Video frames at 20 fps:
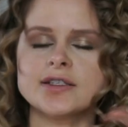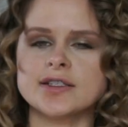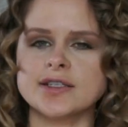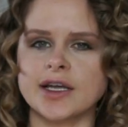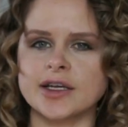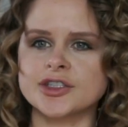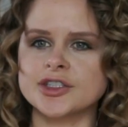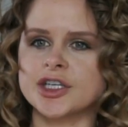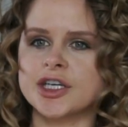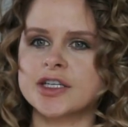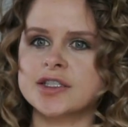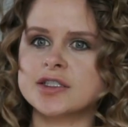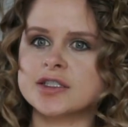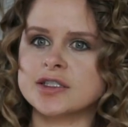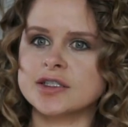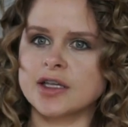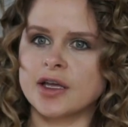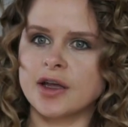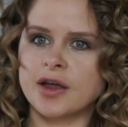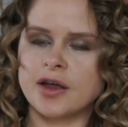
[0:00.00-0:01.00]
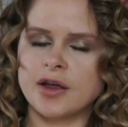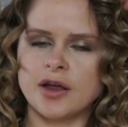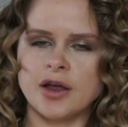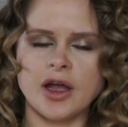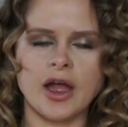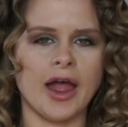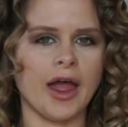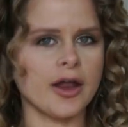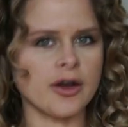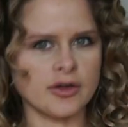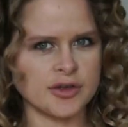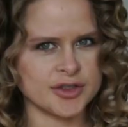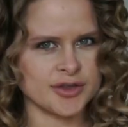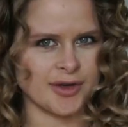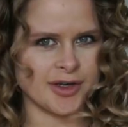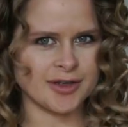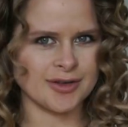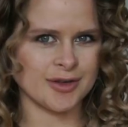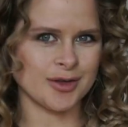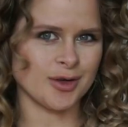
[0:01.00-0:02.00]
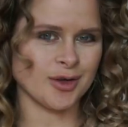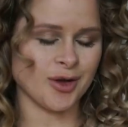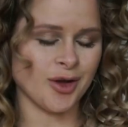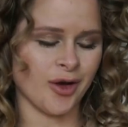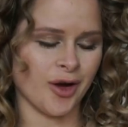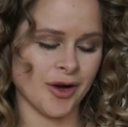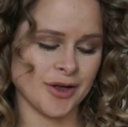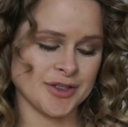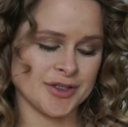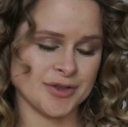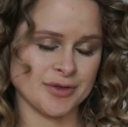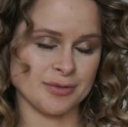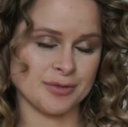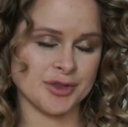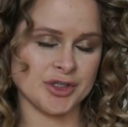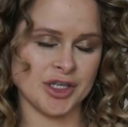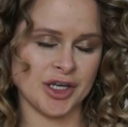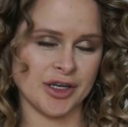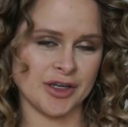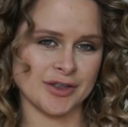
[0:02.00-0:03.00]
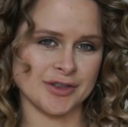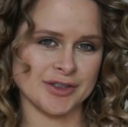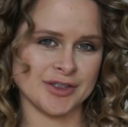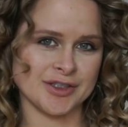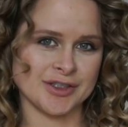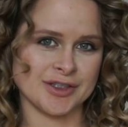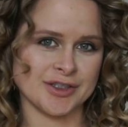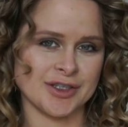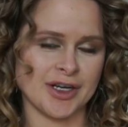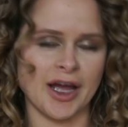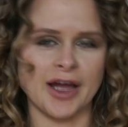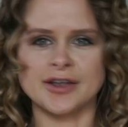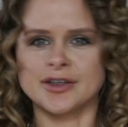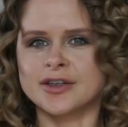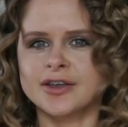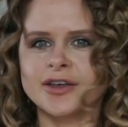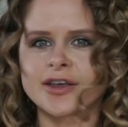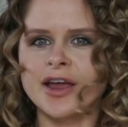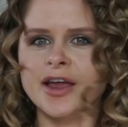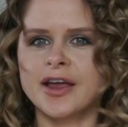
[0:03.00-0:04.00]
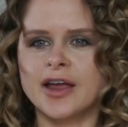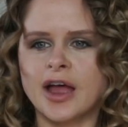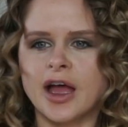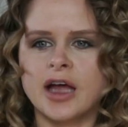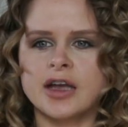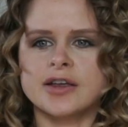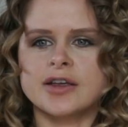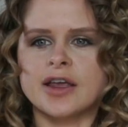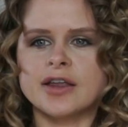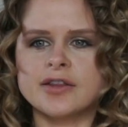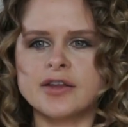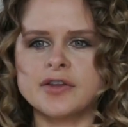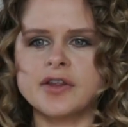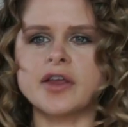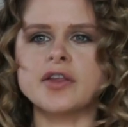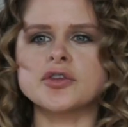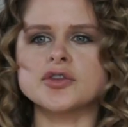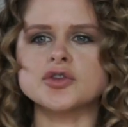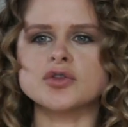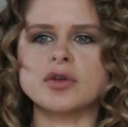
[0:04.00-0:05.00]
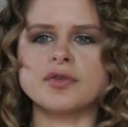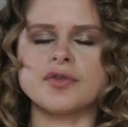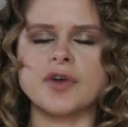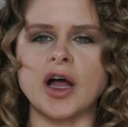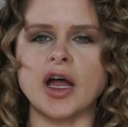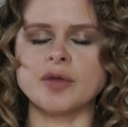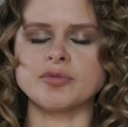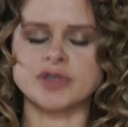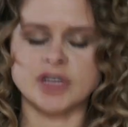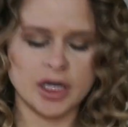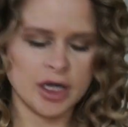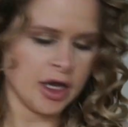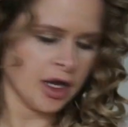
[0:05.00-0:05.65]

sections, and also I had a little costume change. Had to get in the Taylor Swift vibes.